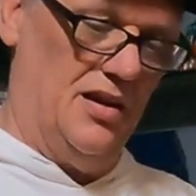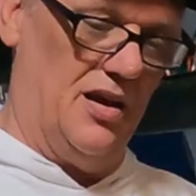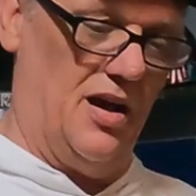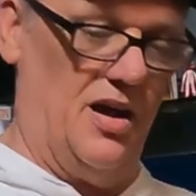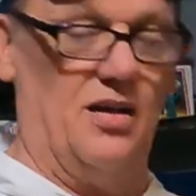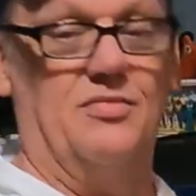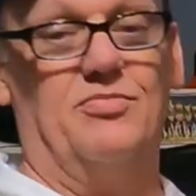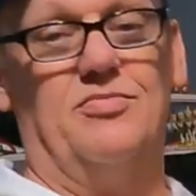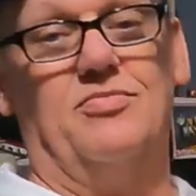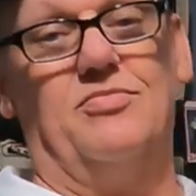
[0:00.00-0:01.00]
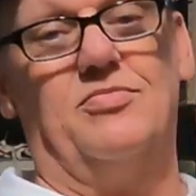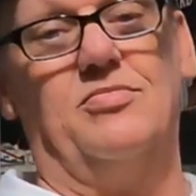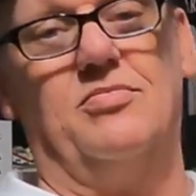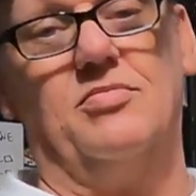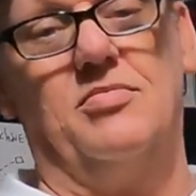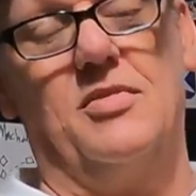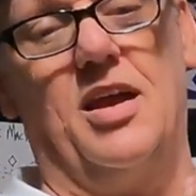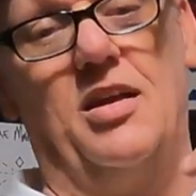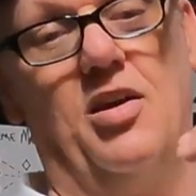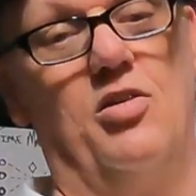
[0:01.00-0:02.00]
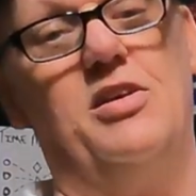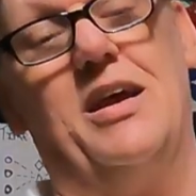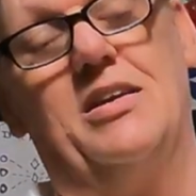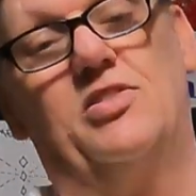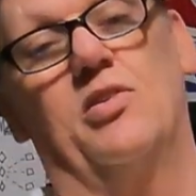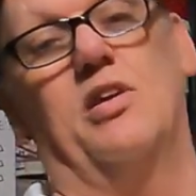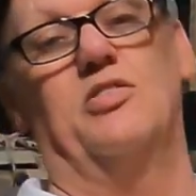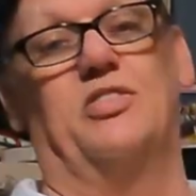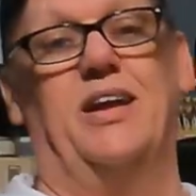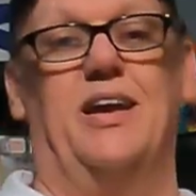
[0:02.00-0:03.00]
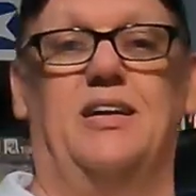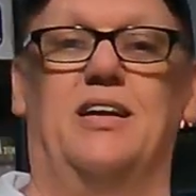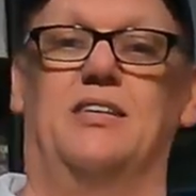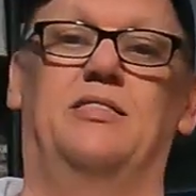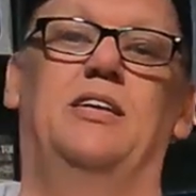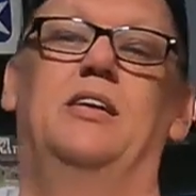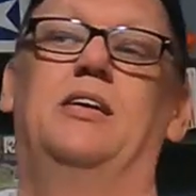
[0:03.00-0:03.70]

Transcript: I know you guys don't understand this,